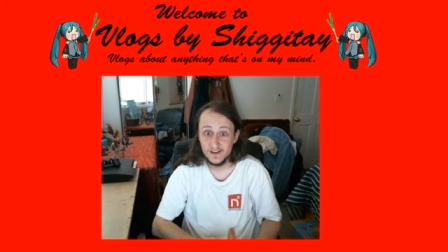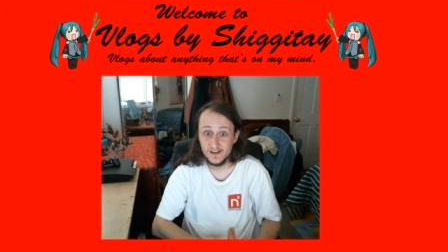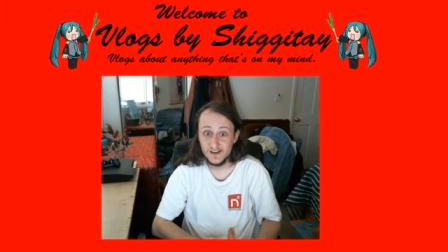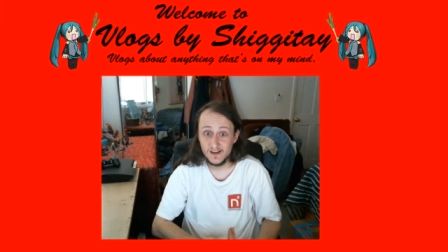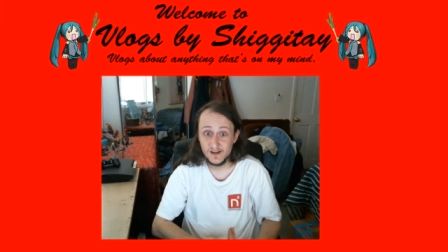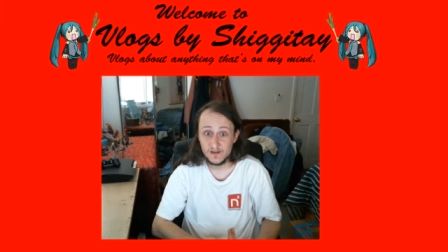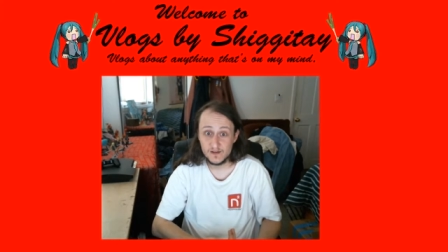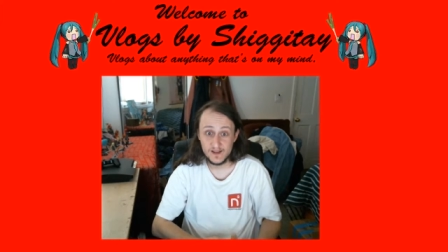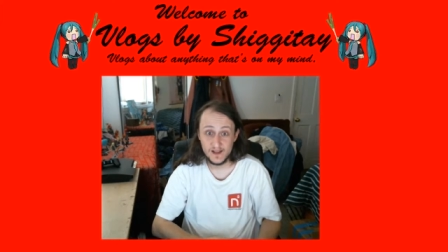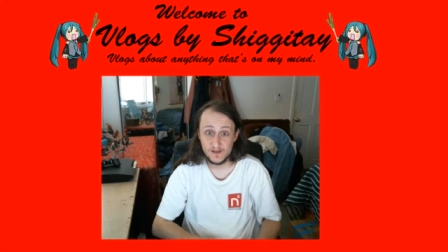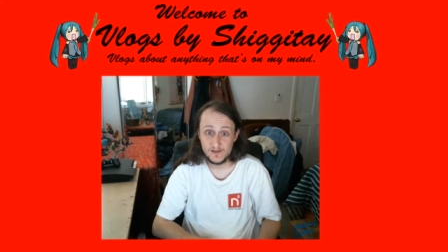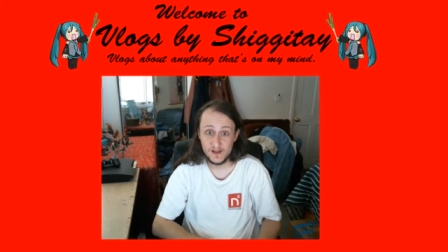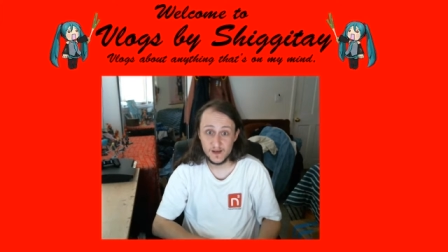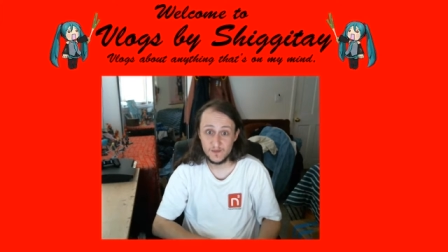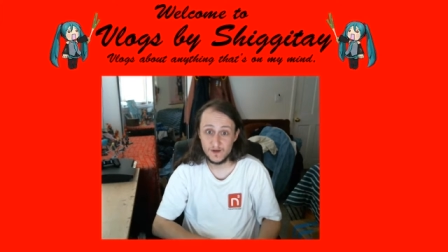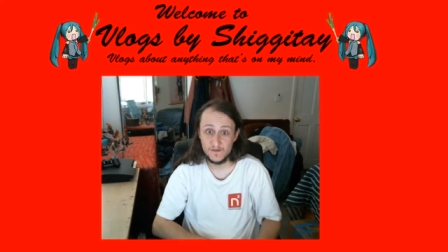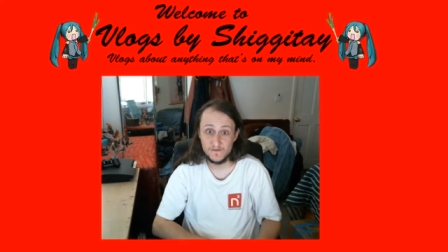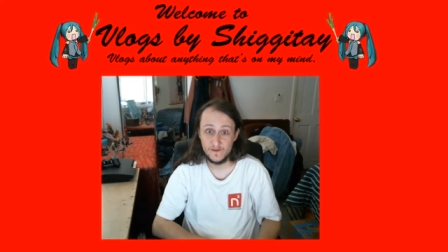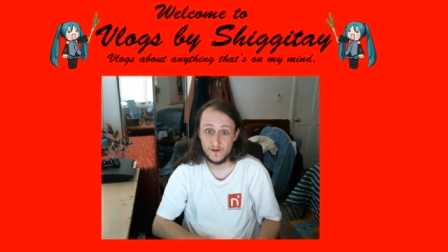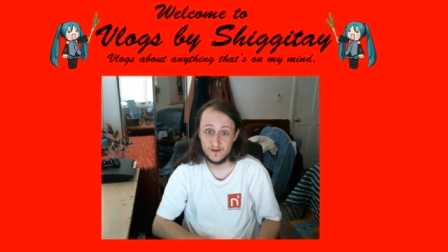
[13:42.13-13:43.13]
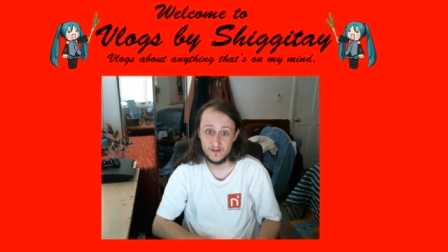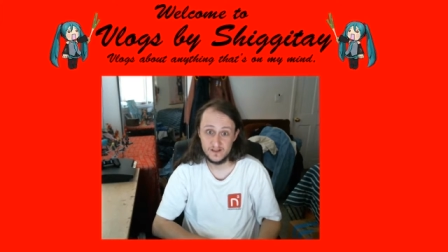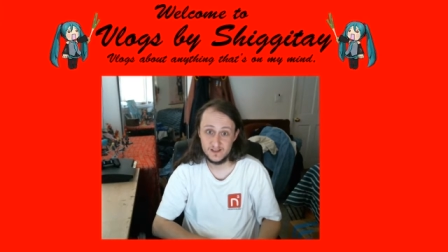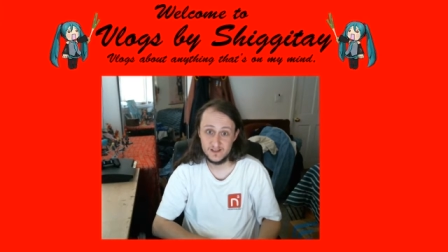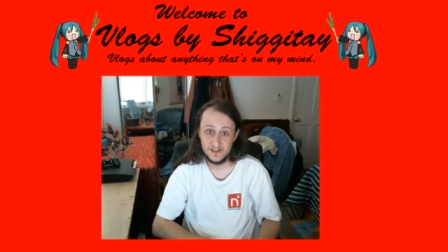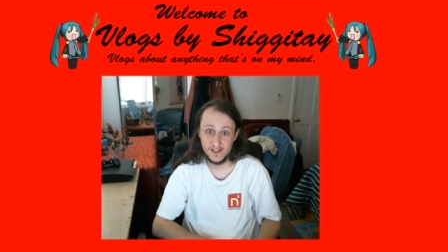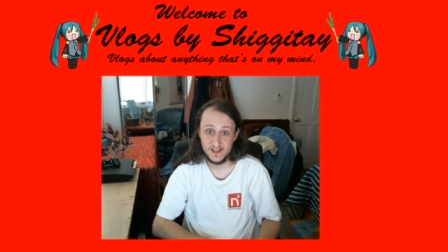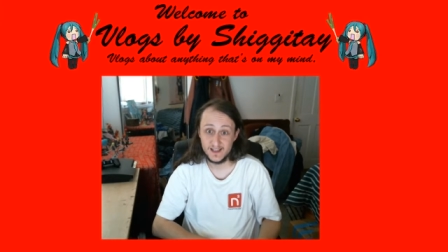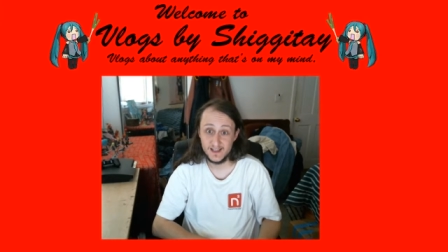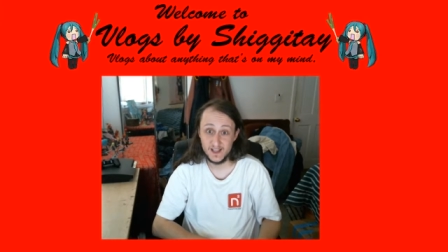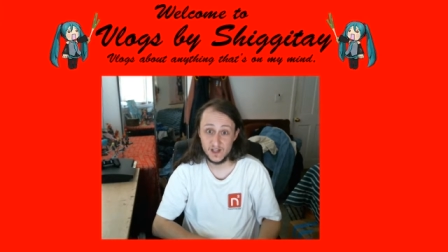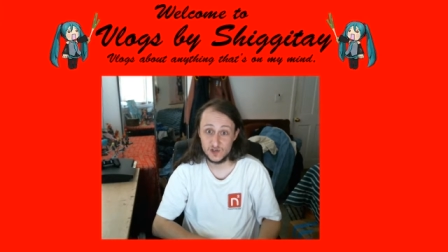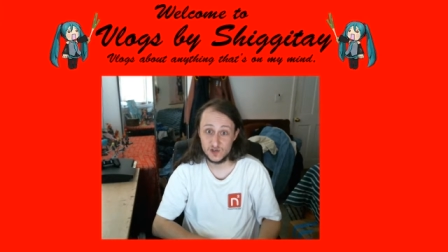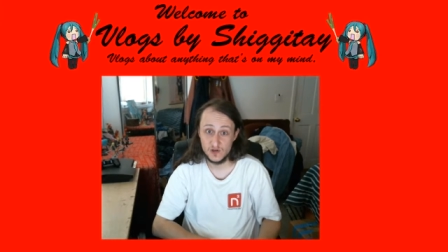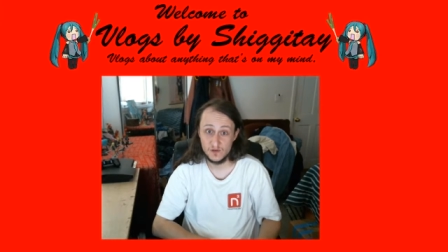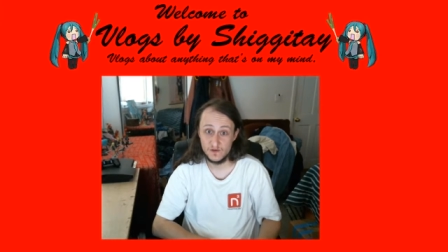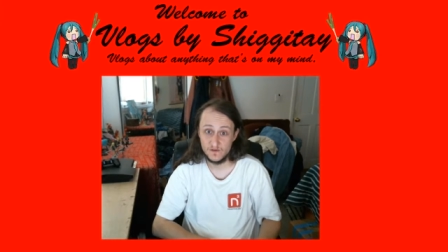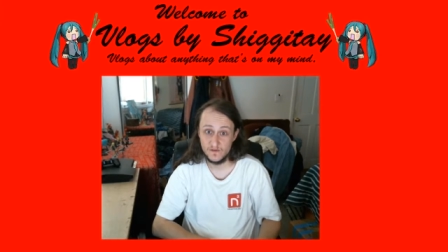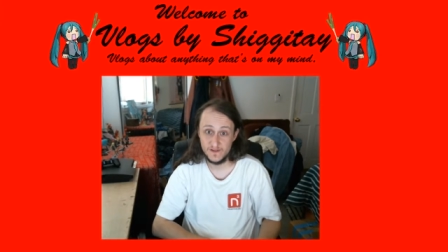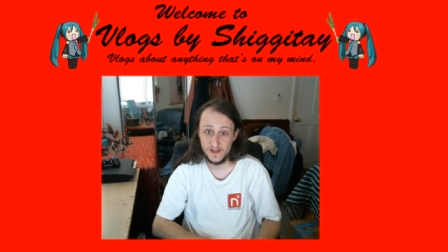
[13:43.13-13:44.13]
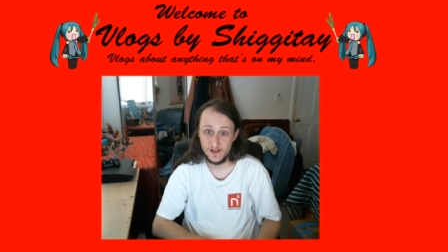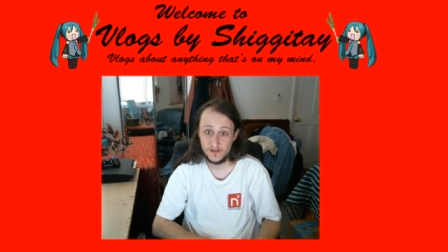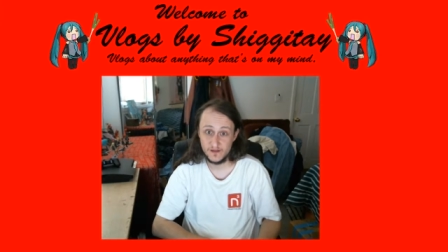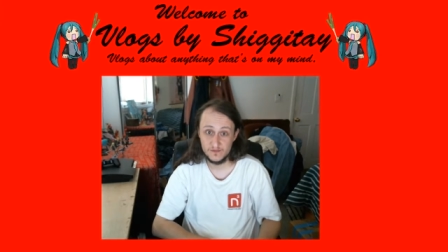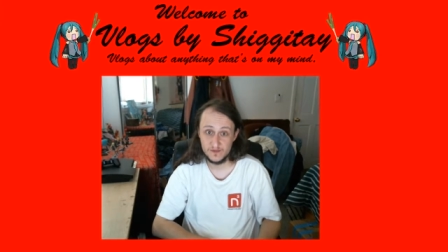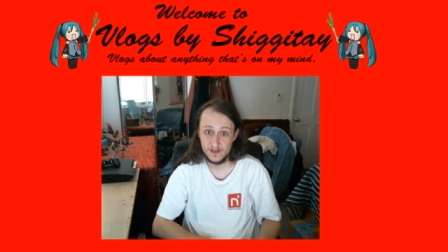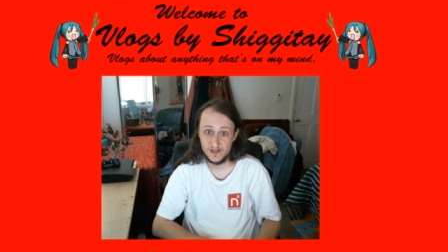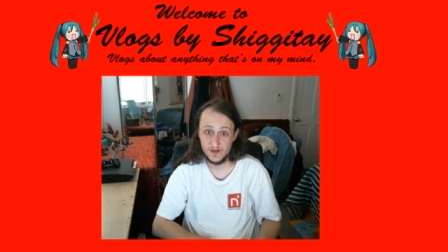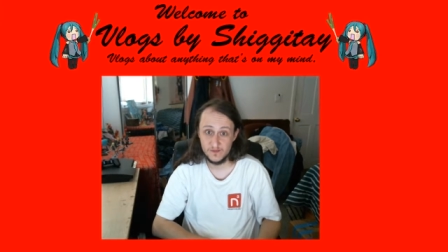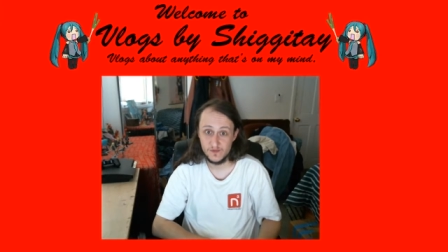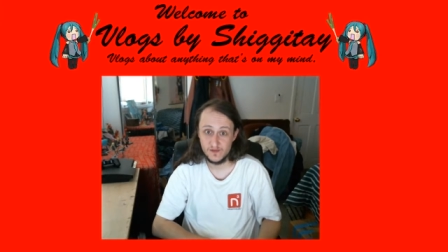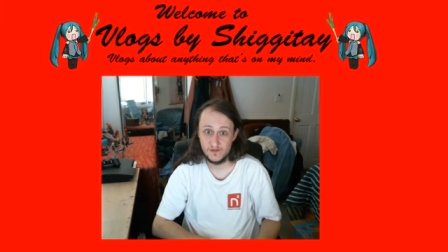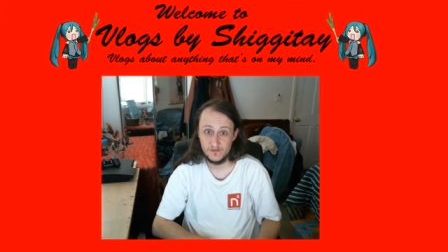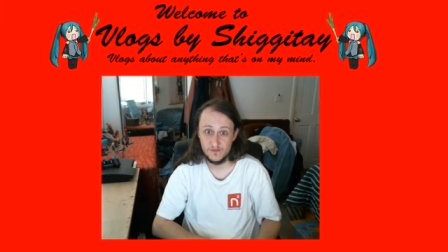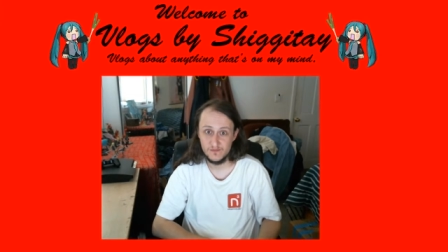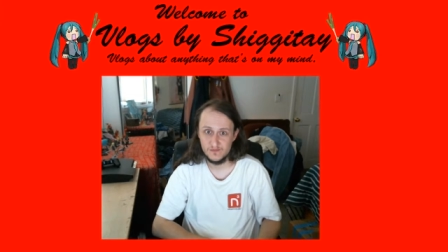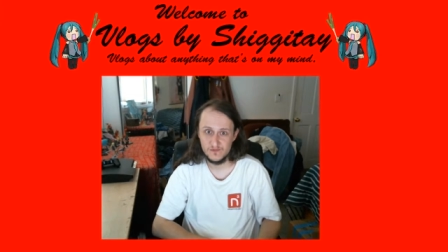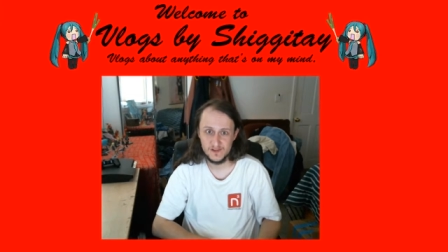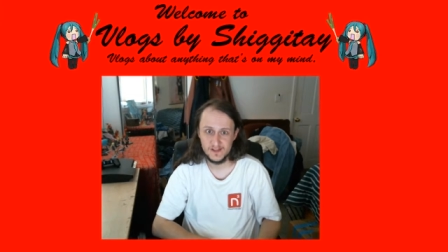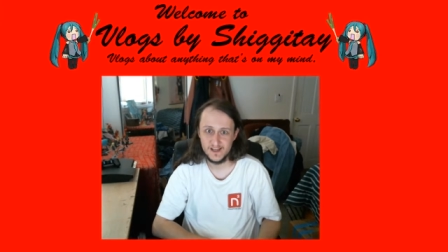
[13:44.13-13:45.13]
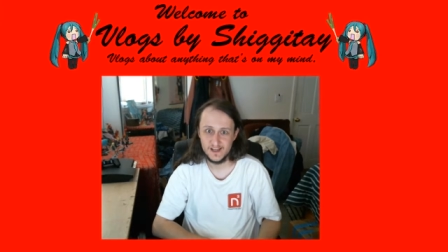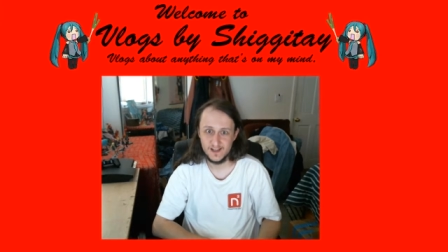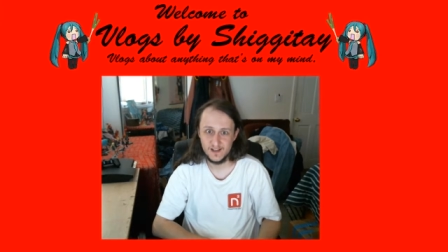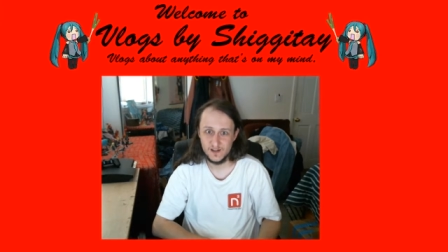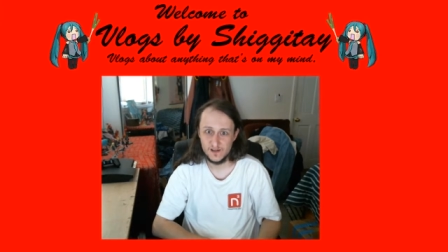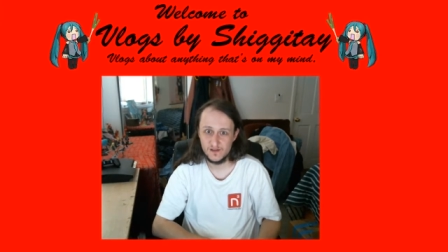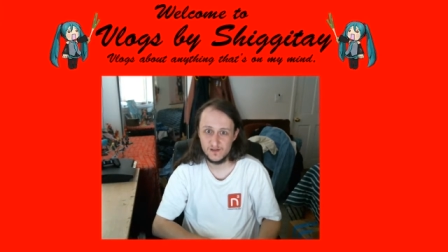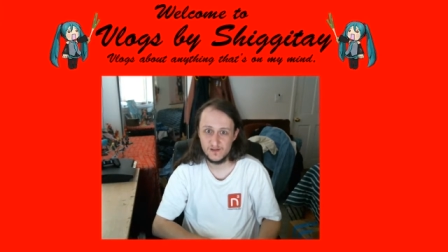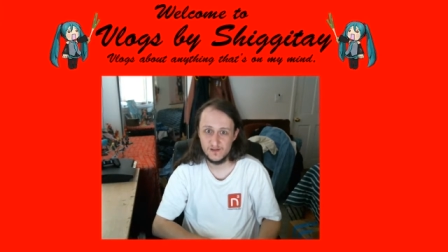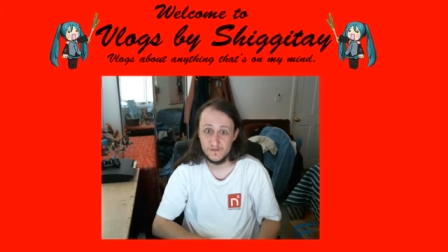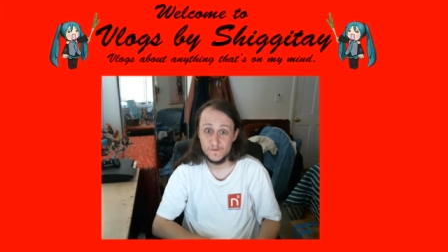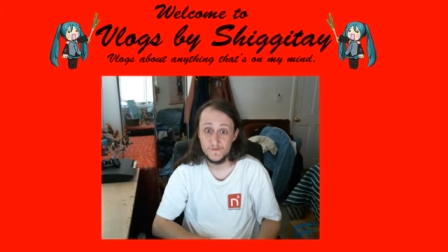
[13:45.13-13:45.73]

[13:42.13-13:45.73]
So that's not my fault, and I get in trouble for that sometimes. Ridiculous.